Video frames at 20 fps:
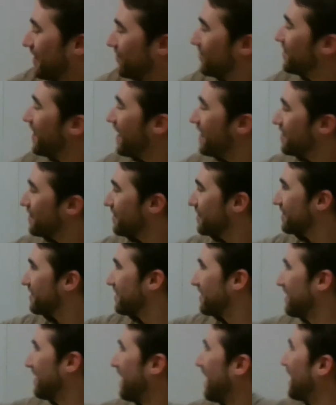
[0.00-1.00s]

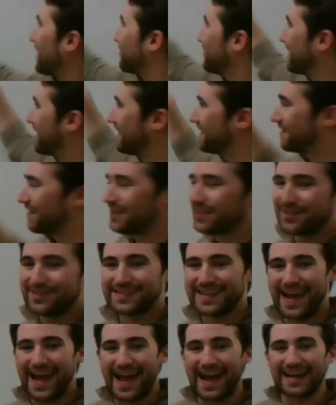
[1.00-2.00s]
changes as we continue
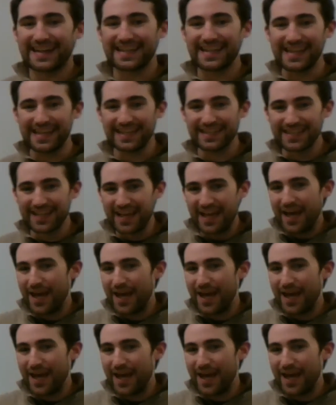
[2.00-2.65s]
to add heat